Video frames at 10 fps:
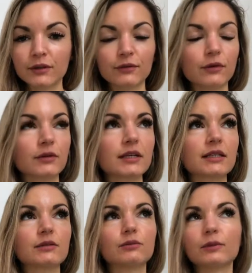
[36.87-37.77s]
The focus
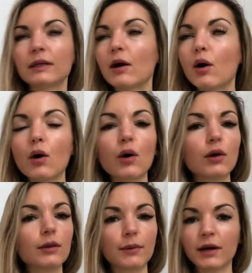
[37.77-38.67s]
has been
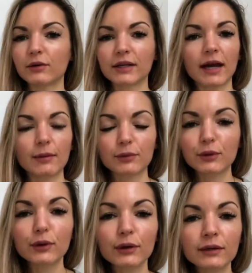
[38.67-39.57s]
all about
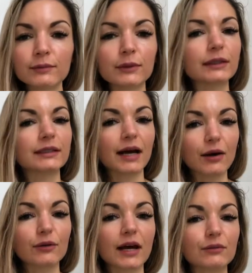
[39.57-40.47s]
Capricorn, but
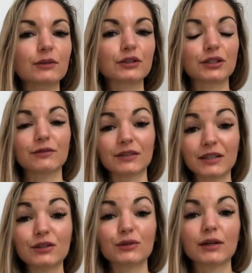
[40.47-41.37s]
now that will shift
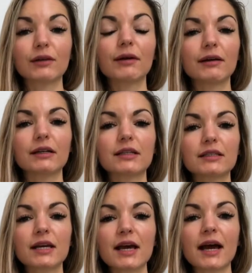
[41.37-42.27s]
into Aquarius,